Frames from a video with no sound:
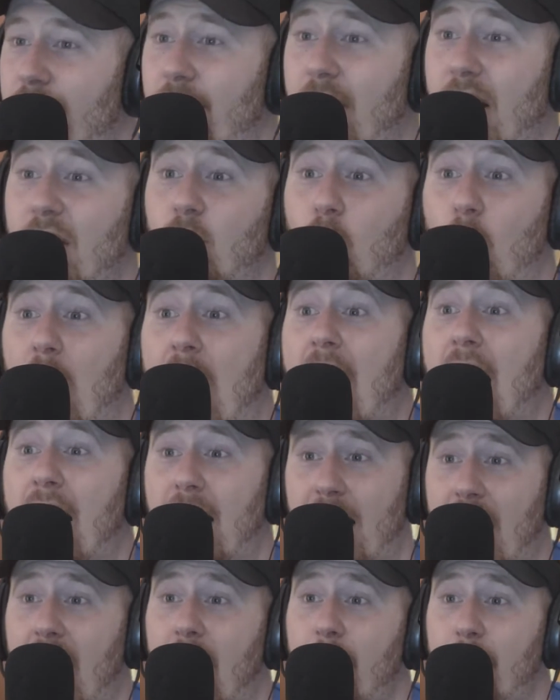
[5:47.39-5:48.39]
that's
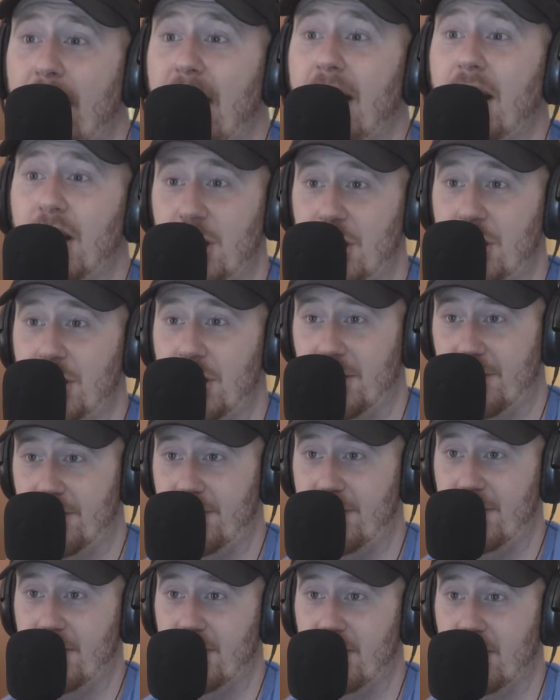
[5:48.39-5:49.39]
why I made a
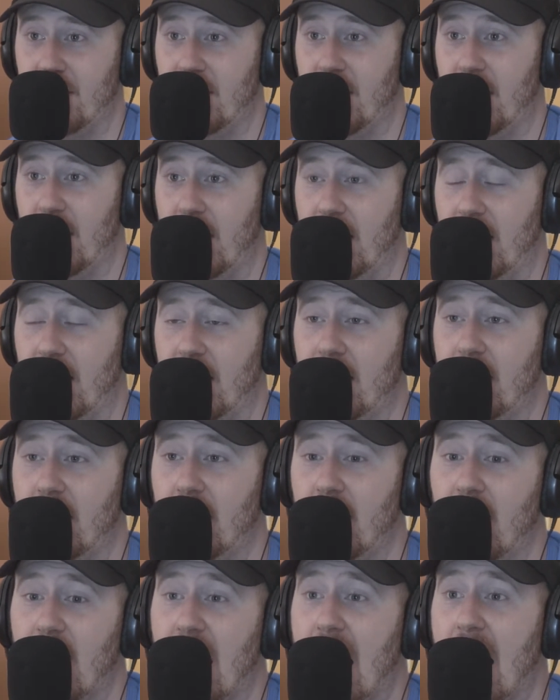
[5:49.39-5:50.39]
shift. And
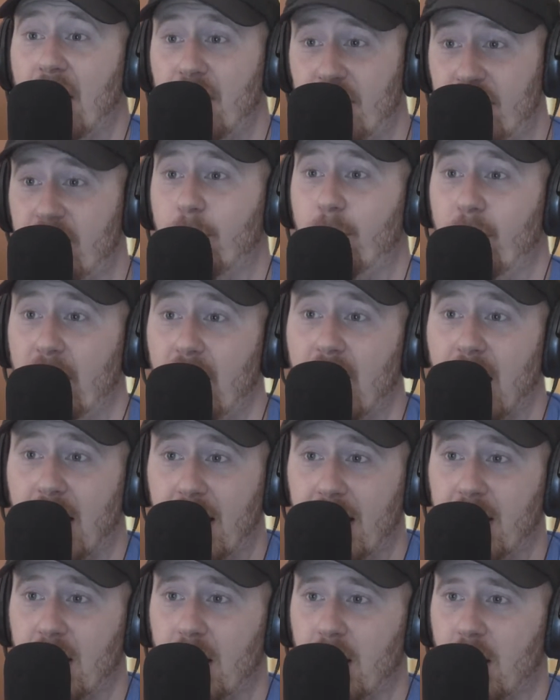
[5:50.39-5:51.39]
I used to be
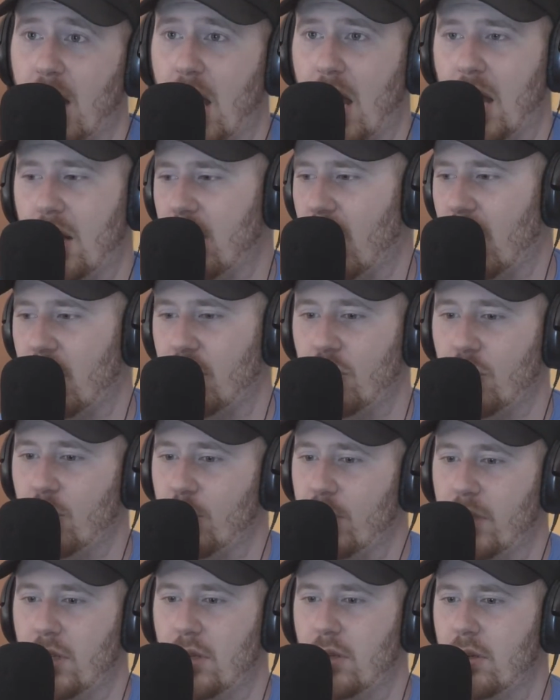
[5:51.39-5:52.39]
like, like
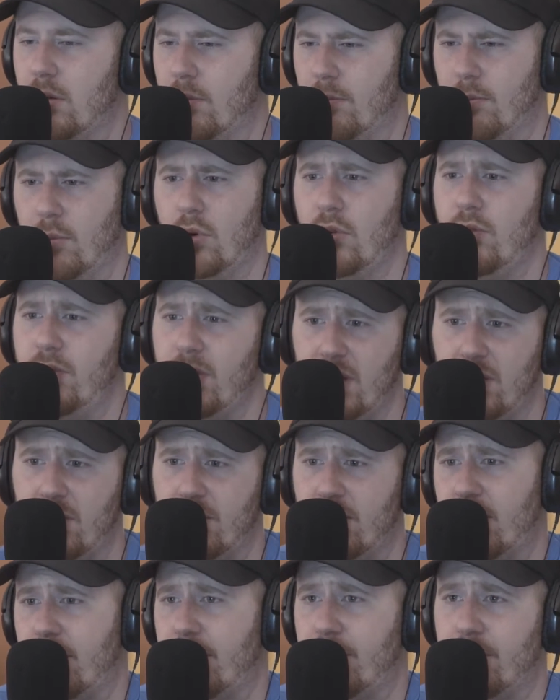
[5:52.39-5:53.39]
doing movies
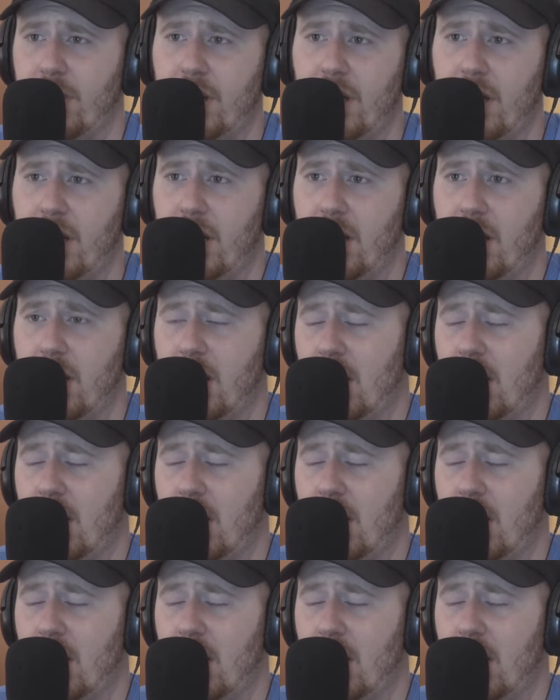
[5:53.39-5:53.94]
for free,